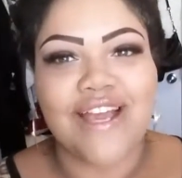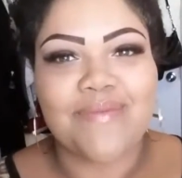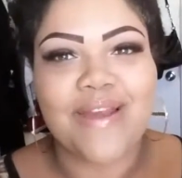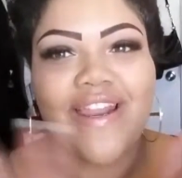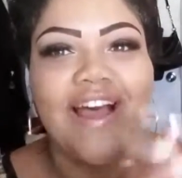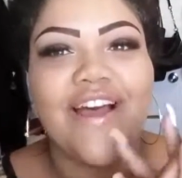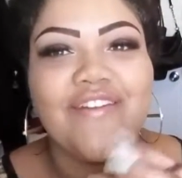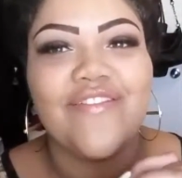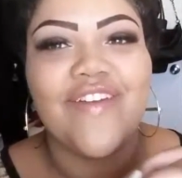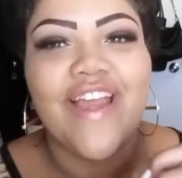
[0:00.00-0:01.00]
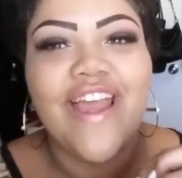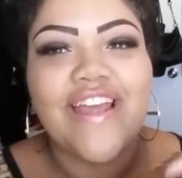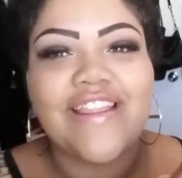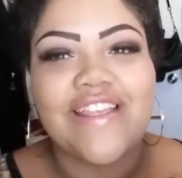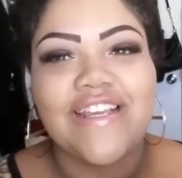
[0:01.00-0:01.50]
segment of
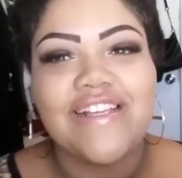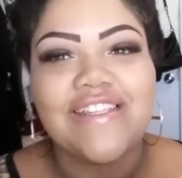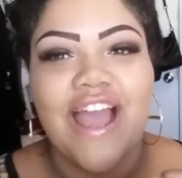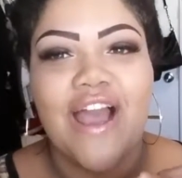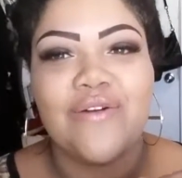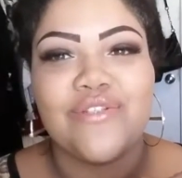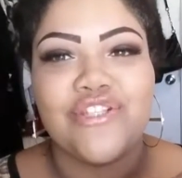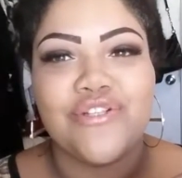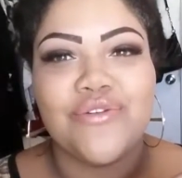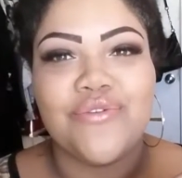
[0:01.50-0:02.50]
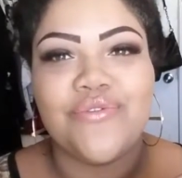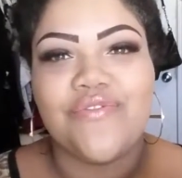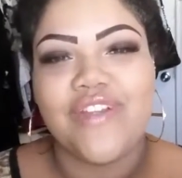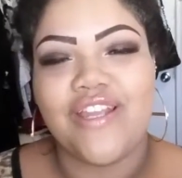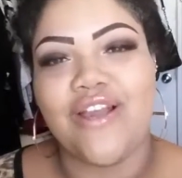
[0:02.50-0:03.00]
these how-to
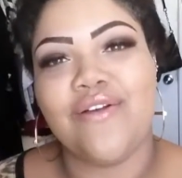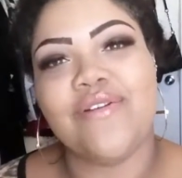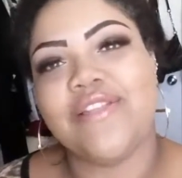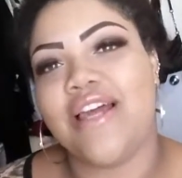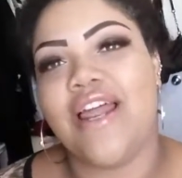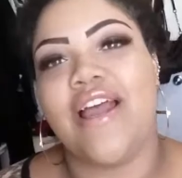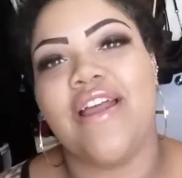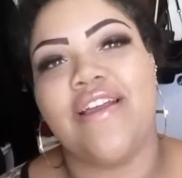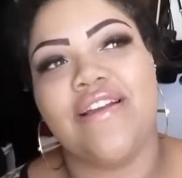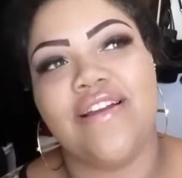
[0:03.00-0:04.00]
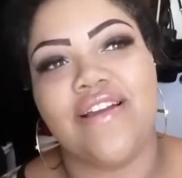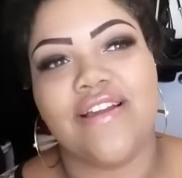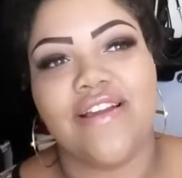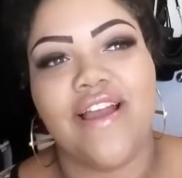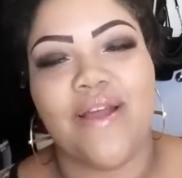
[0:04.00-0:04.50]
videos that I
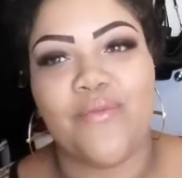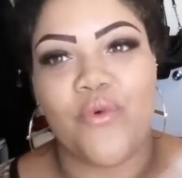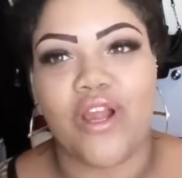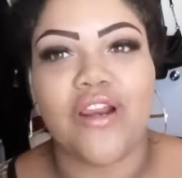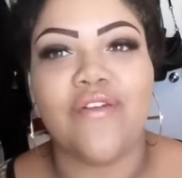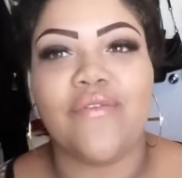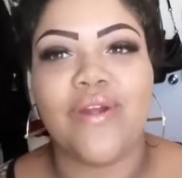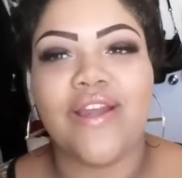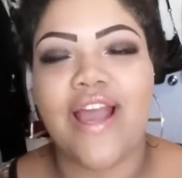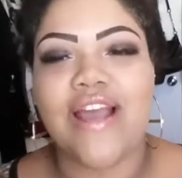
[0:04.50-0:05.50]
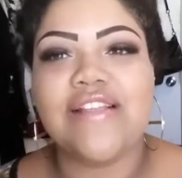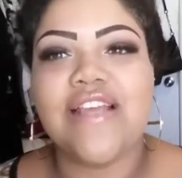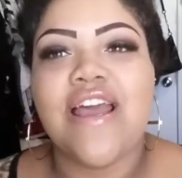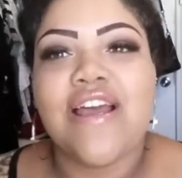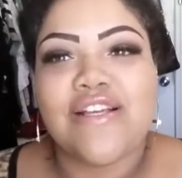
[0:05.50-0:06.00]
am working on for you guys.
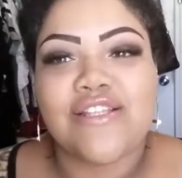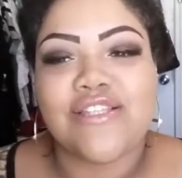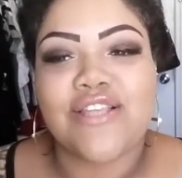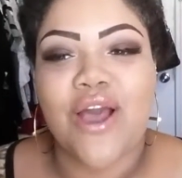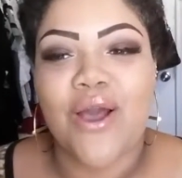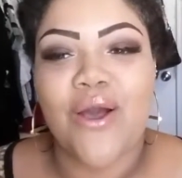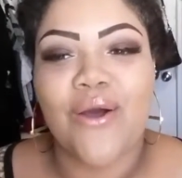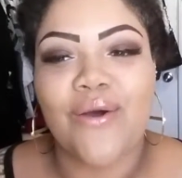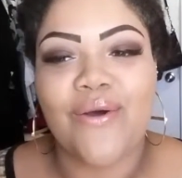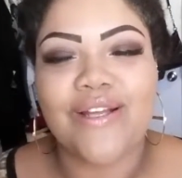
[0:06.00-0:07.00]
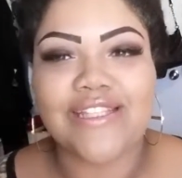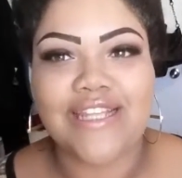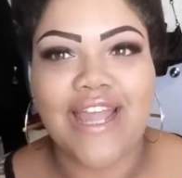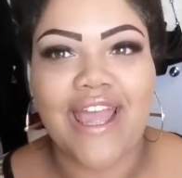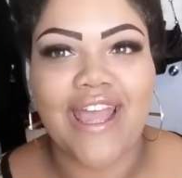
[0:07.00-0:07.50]
So
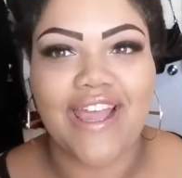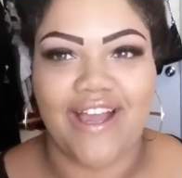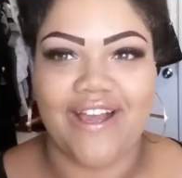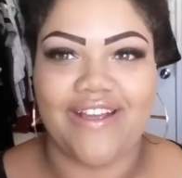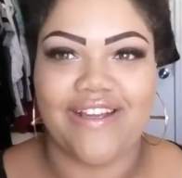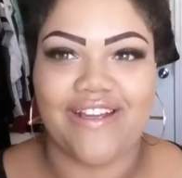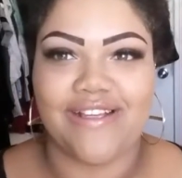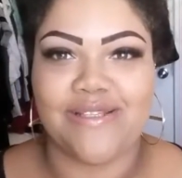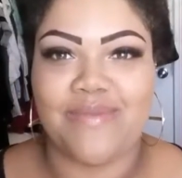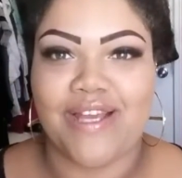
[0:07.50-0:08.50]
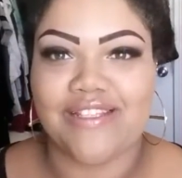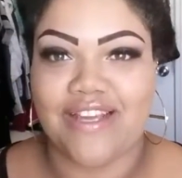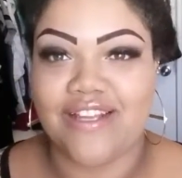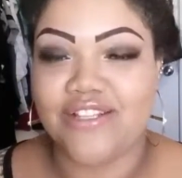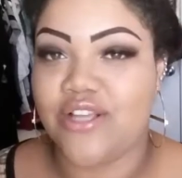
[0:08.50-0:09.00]
today is my
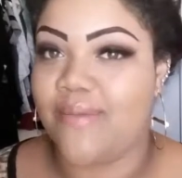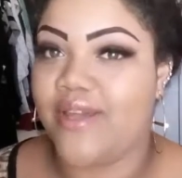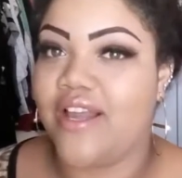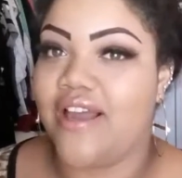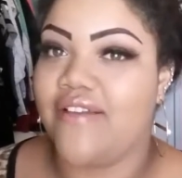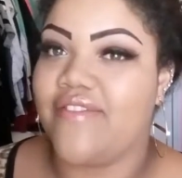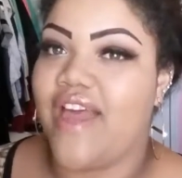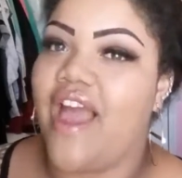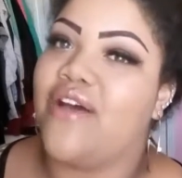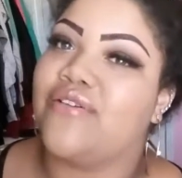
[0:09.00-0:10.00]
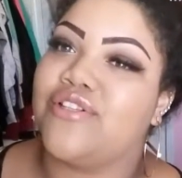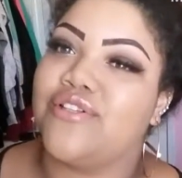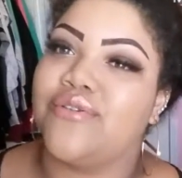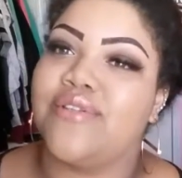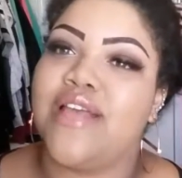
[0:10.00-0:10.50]
second installment of the
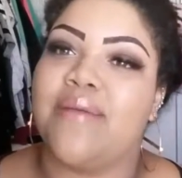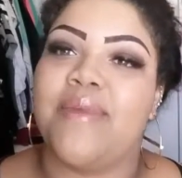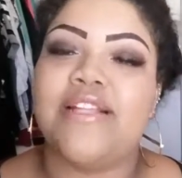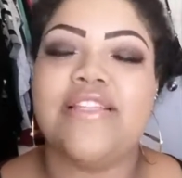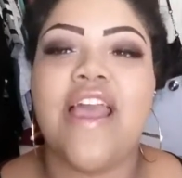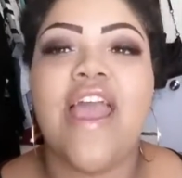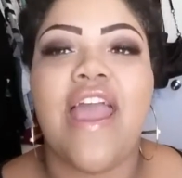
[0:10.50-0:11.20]
how-to segments,